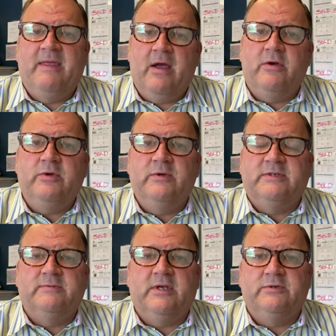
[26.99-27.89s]
They are doing
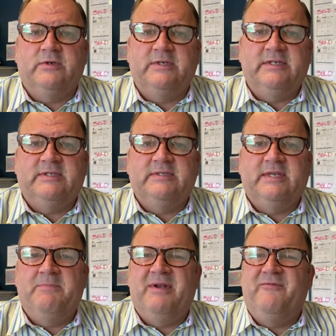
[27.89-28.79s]
some social
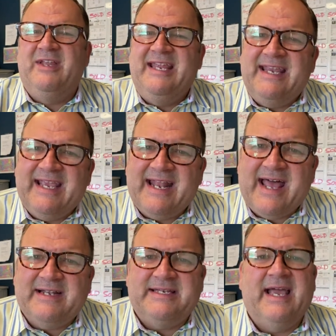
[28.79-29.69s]
distancing, but if you need to get
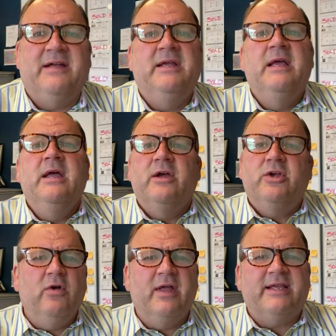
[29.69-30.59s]
out of town,
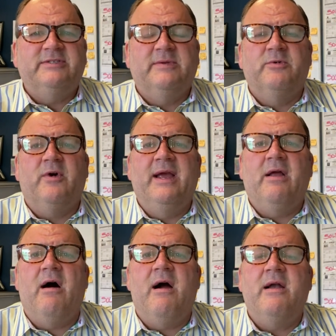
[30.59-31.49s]
go look at some great
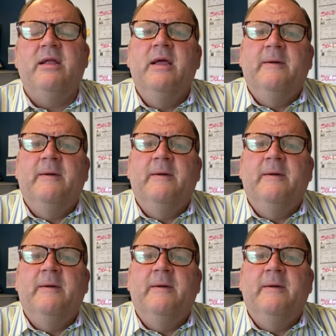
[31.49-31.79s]
art.